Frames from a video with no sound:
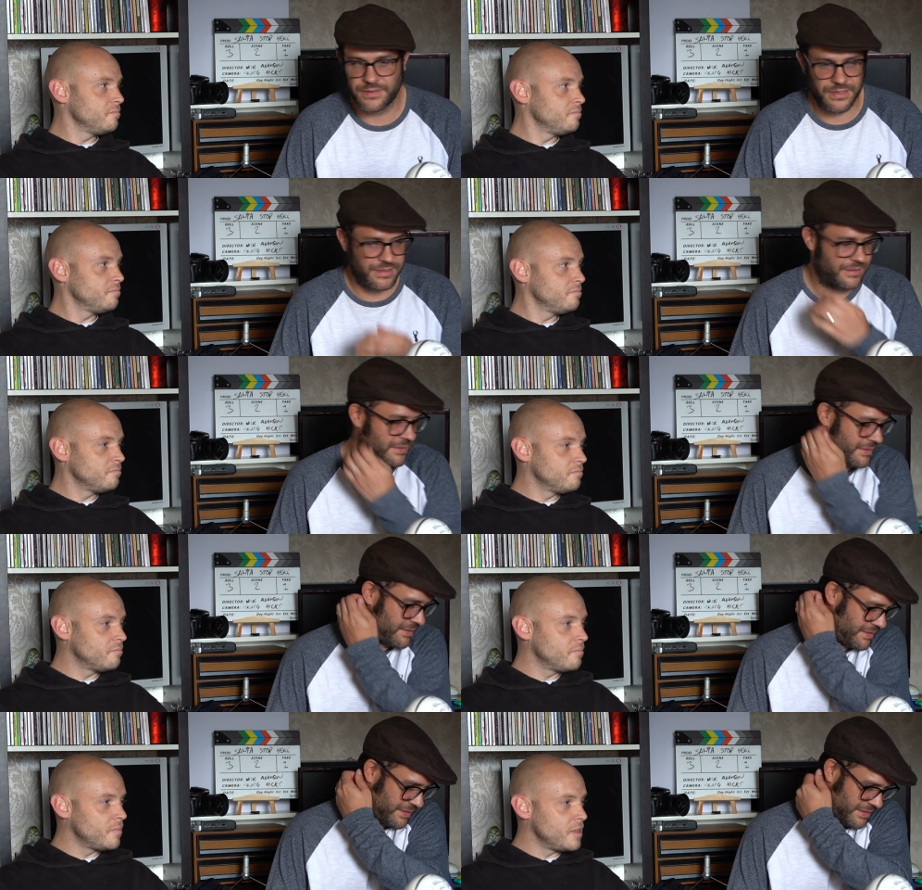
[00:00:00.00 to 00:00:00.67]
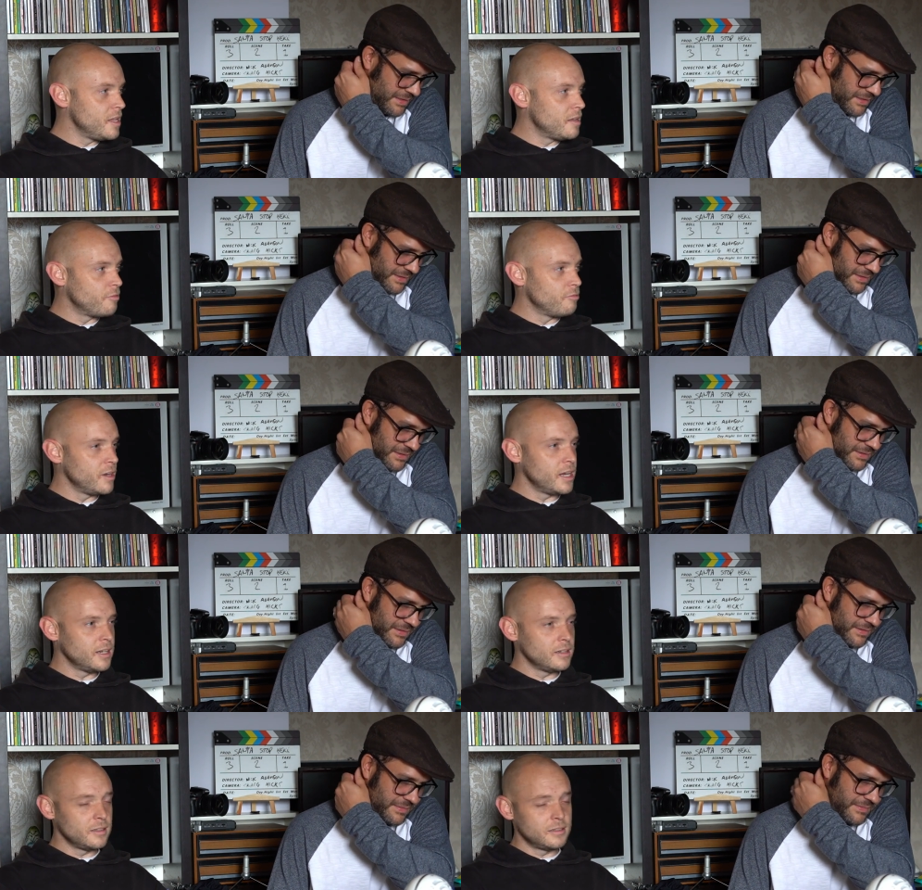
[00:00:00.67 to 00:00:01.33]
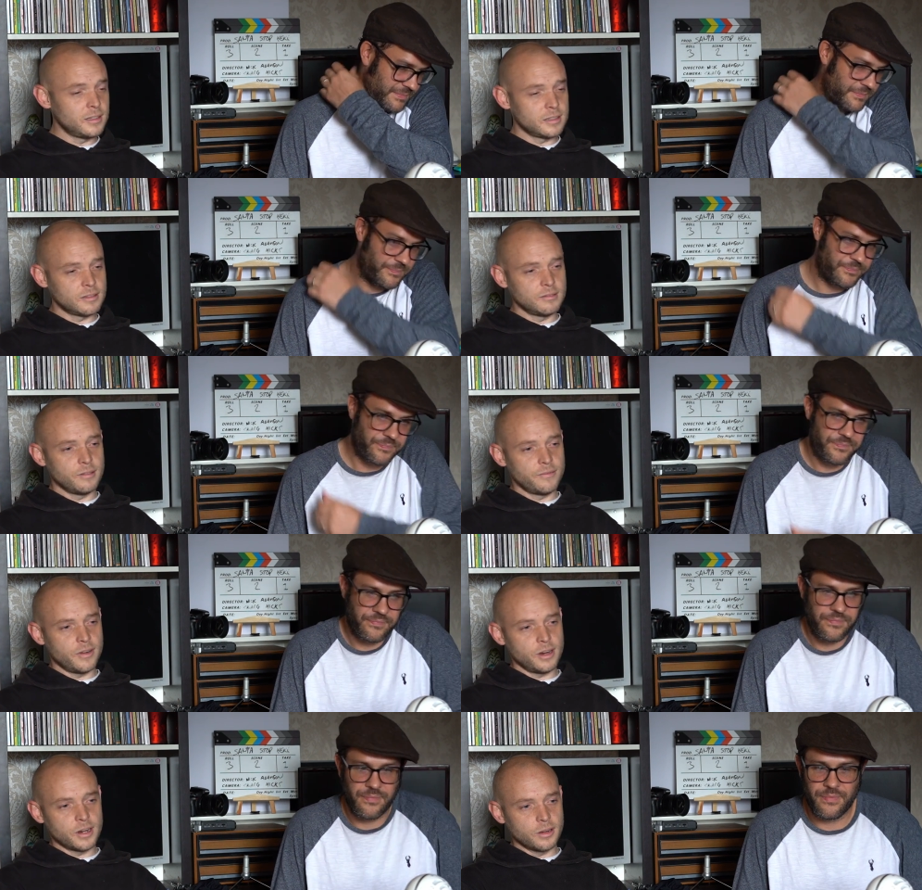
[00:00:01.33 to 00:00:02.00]
Speaker 1: Yeah.
Speaker 2: Green doesn't
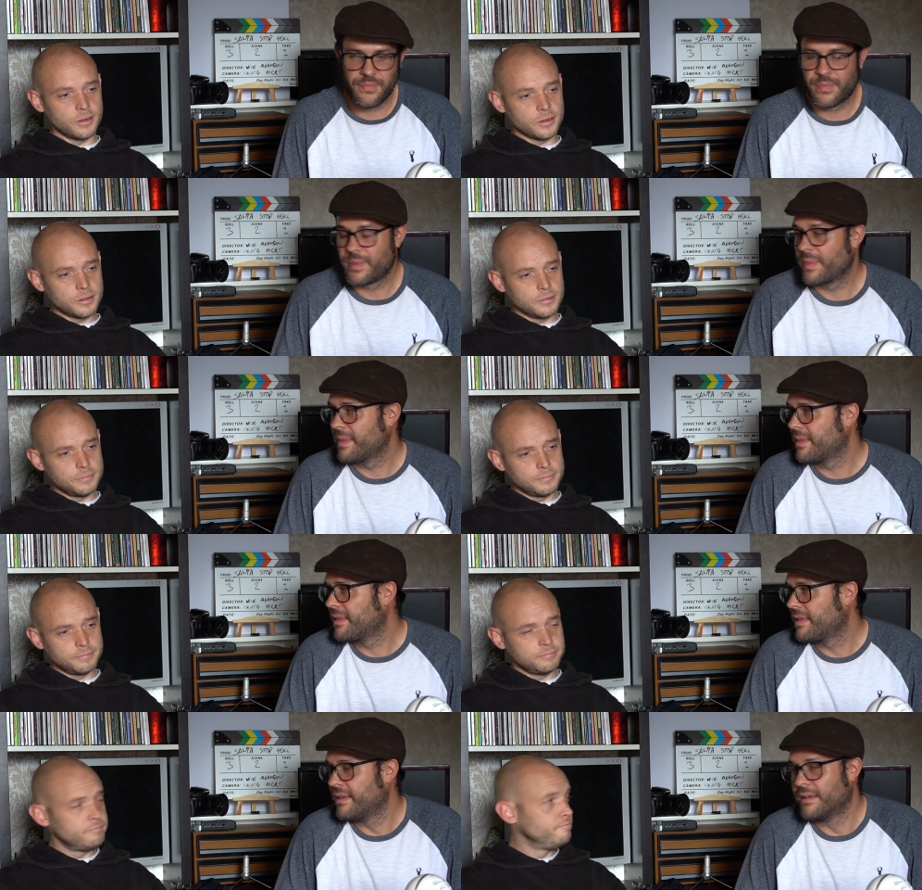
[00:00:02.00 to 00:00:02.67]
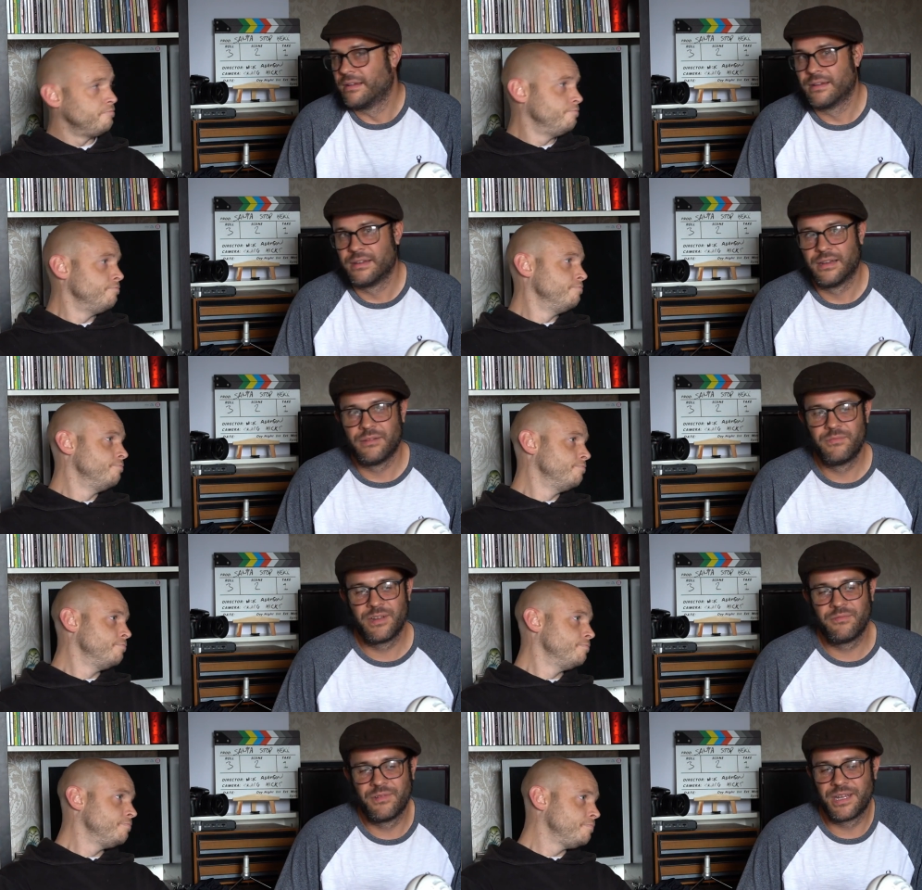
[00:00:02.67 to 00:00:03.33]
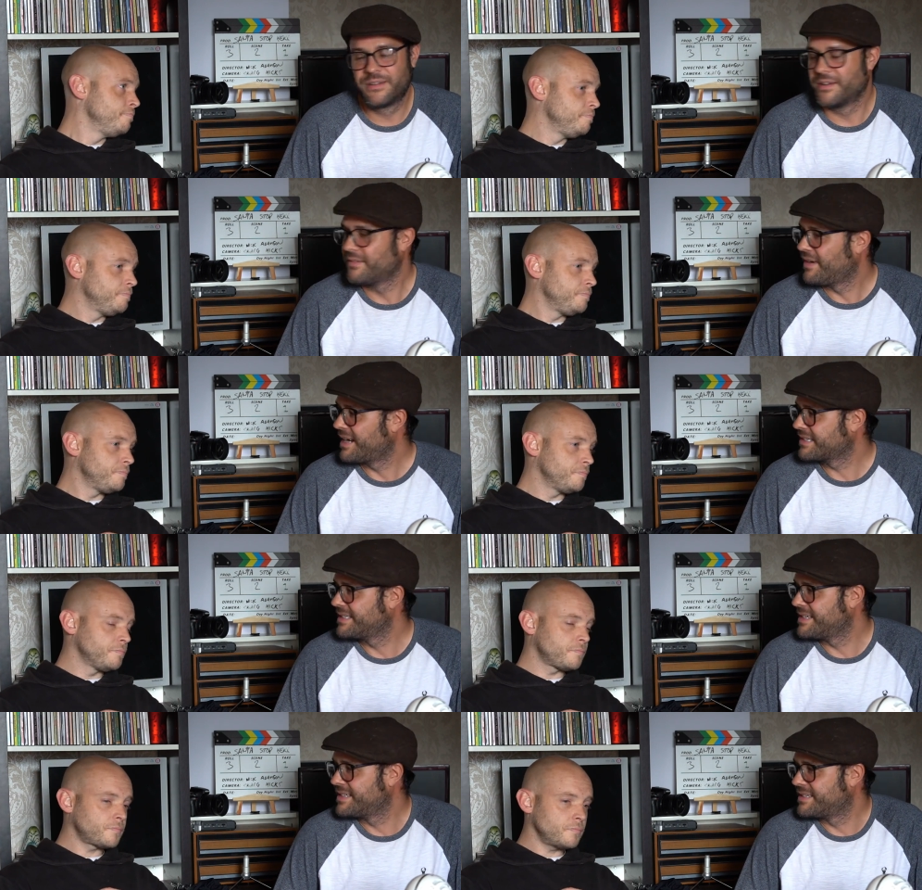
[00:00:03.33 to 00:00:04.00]
look very good,
Speaker 1: and we we could have
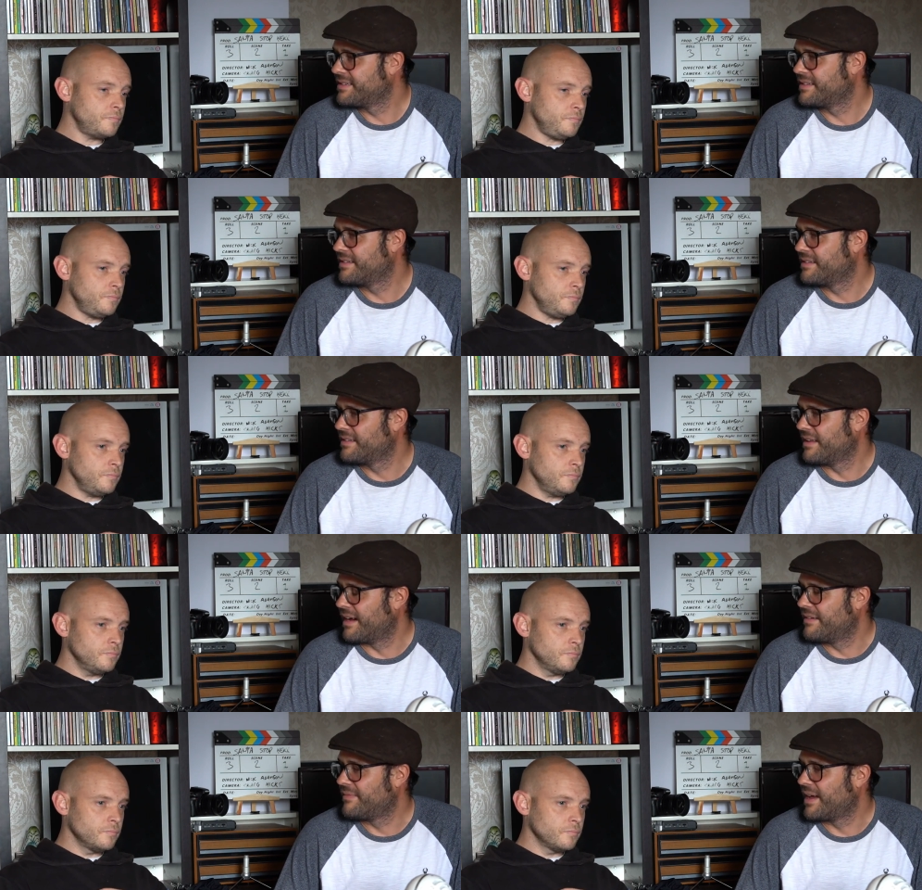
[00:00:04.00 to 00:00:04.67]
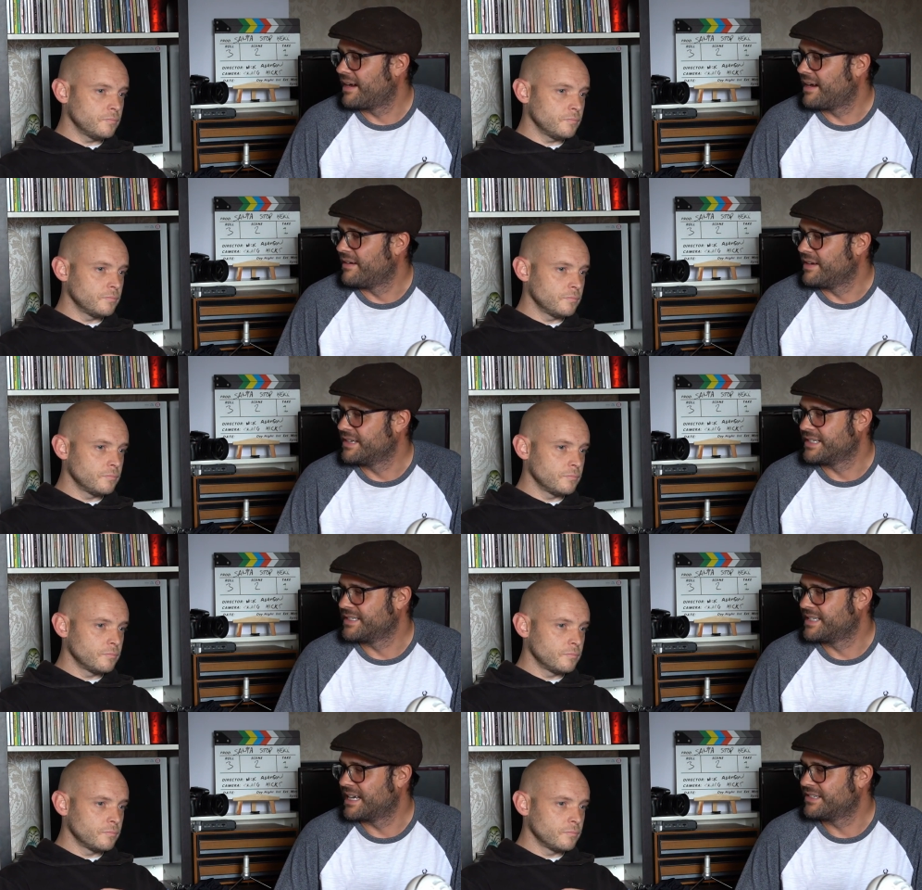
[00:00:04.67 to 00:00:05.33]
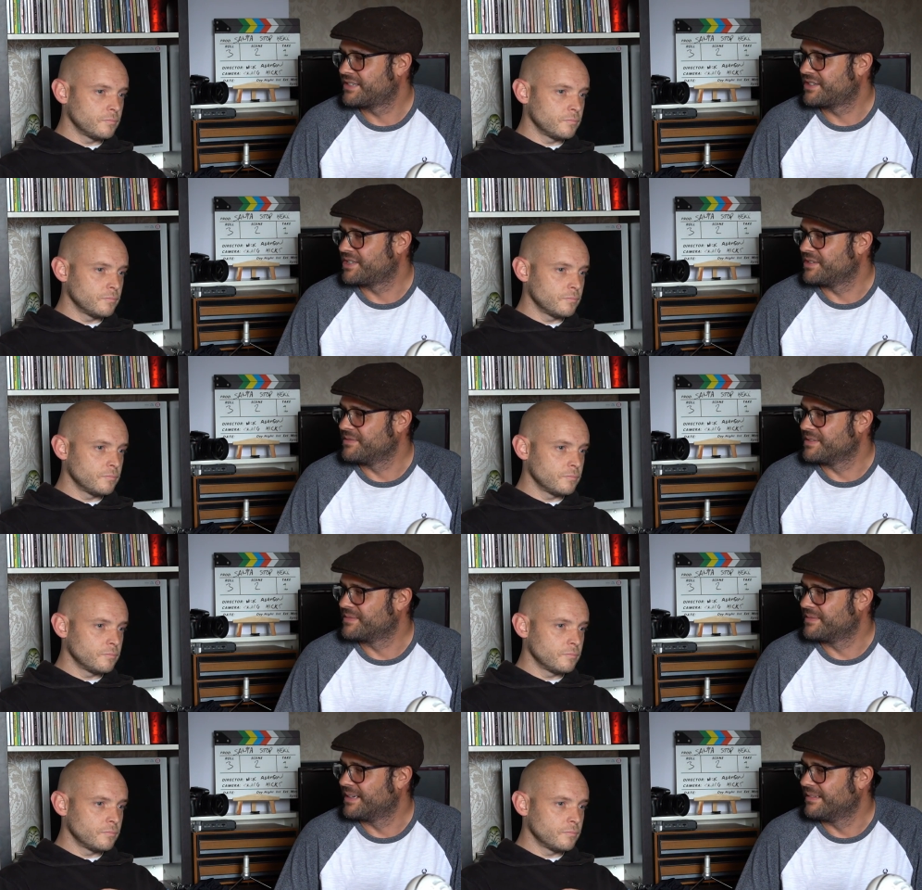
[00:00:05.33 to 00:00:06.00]
accessed that that area to test shoot
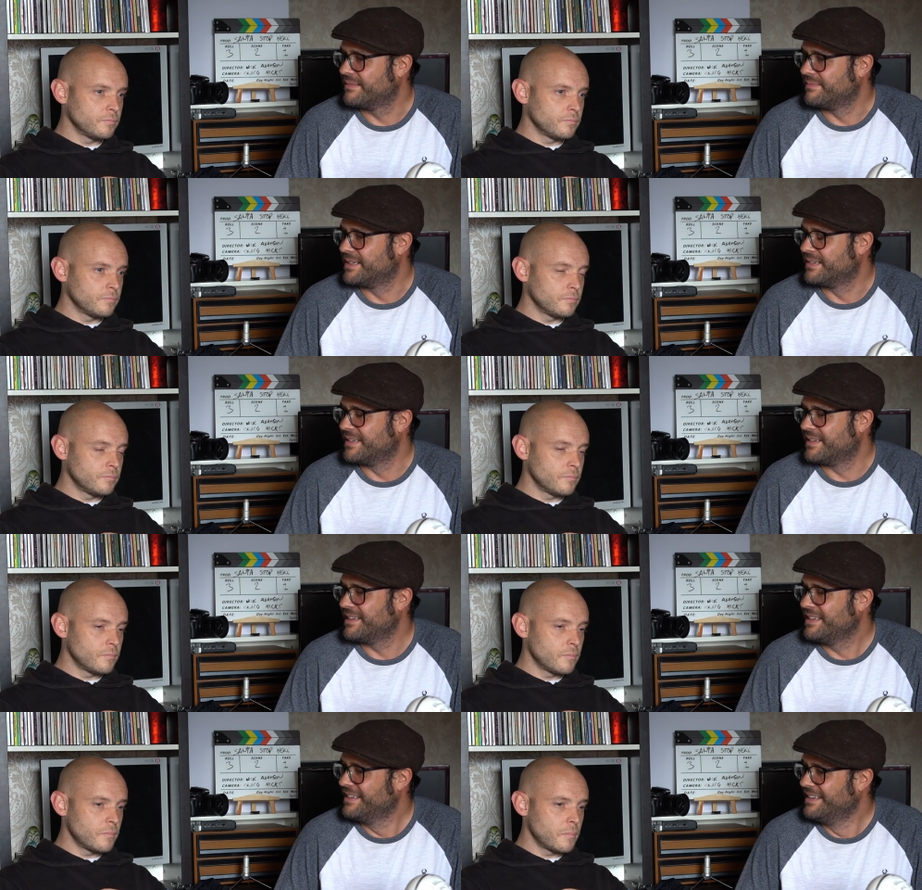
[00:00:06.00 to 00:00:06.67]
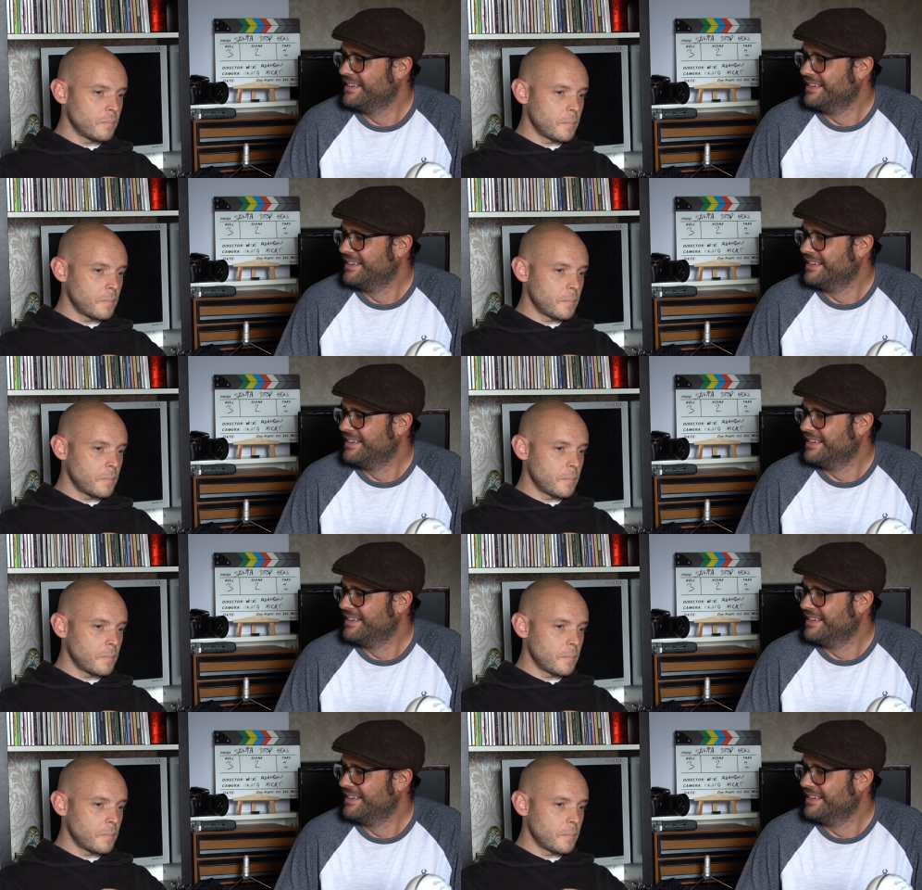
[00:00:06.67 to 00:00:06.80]
as well, and we didn't.